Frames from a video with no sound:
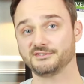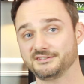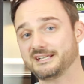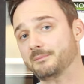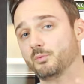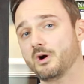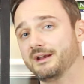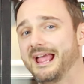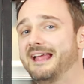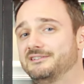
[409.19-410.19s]
Step
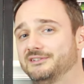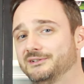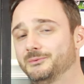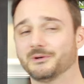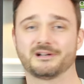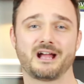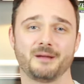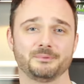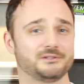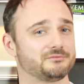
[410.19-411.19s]
one and two were
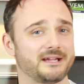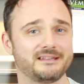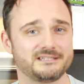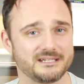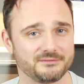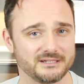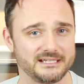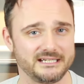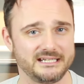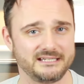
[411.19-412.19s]
accomplished
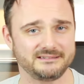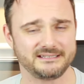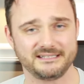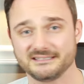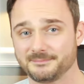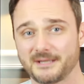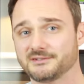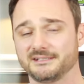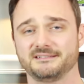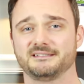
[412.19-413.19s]
relatively easy,
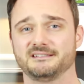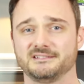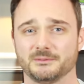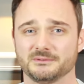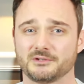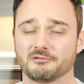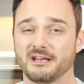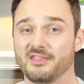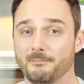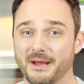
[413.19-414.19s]
especially since there was
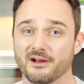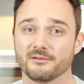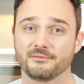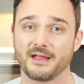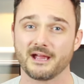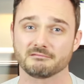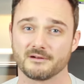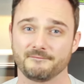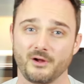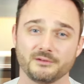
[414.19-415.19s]
already the Bear Flag
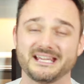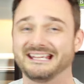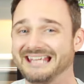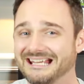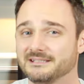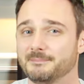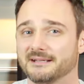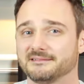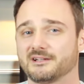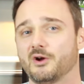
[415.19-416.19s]
Revolt against
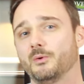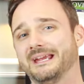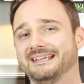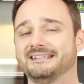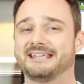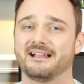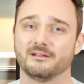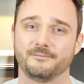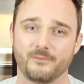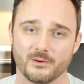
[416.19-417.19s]
Mexico in
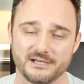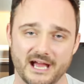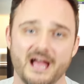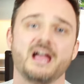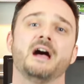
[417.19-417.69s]
California.